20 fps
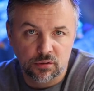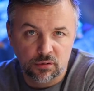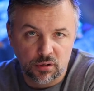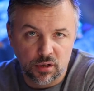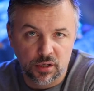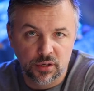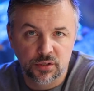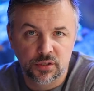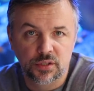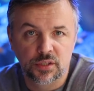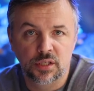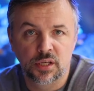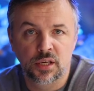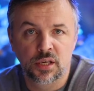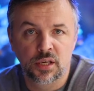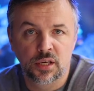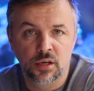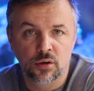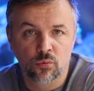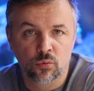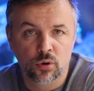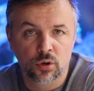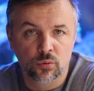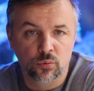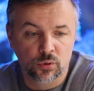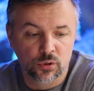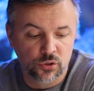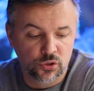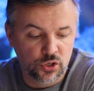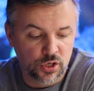kind of see what
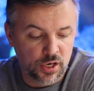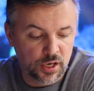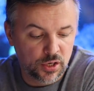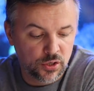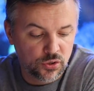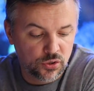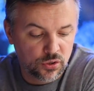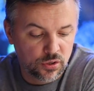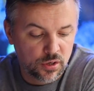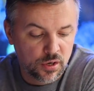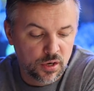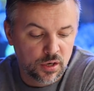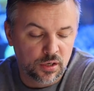will change.